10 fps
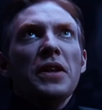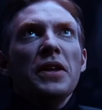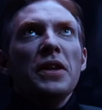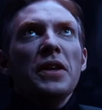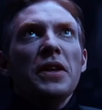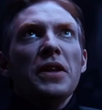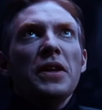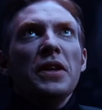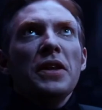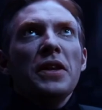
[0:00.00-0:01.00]

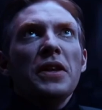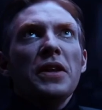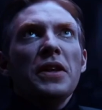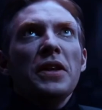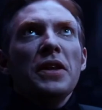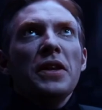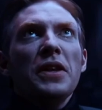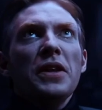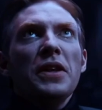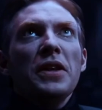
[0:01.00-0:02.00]

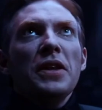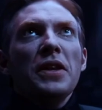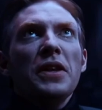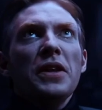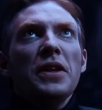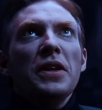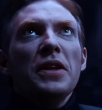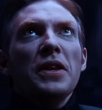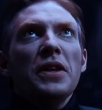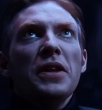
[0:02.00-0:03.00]

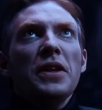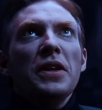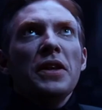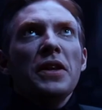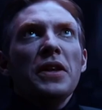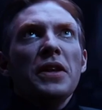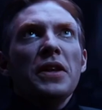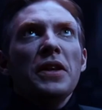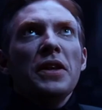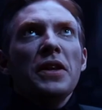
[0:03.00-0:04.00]

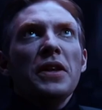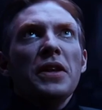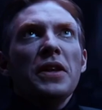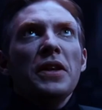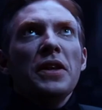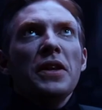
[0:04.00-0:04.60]
(silent)